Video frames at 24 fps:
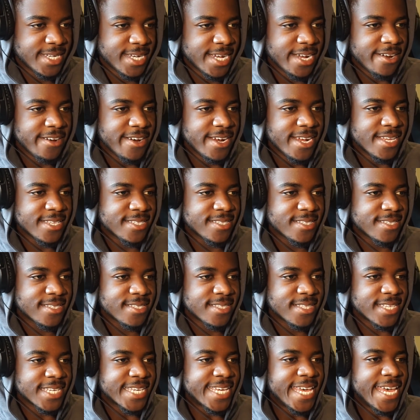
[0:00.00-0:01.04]
There he is,
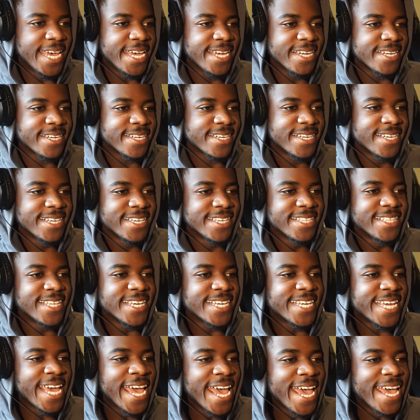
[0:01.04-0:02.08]
the king,
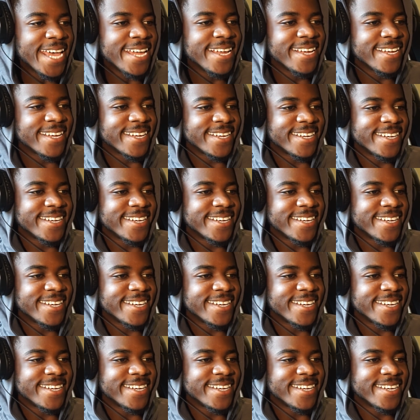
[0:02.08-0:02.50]
the king.